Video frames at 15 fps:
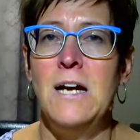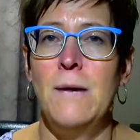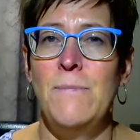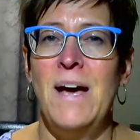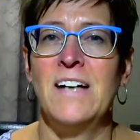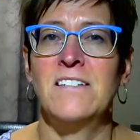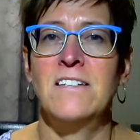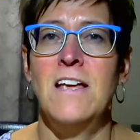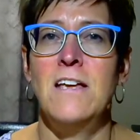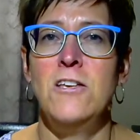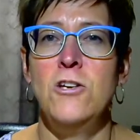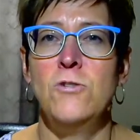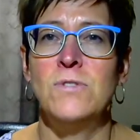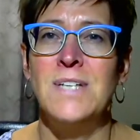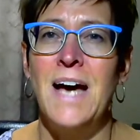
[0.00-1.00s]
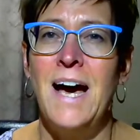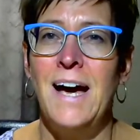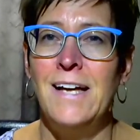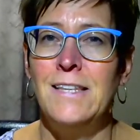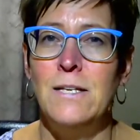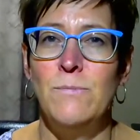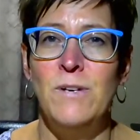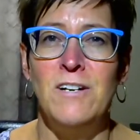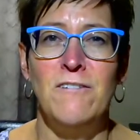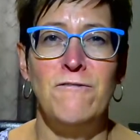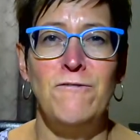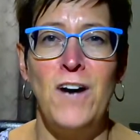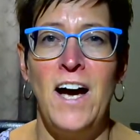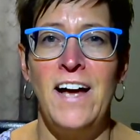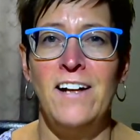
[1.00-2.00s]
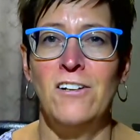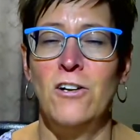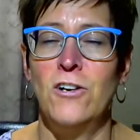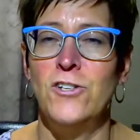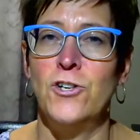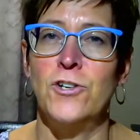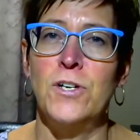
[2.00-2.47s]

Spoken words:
I'm asking you to hide them in a file on your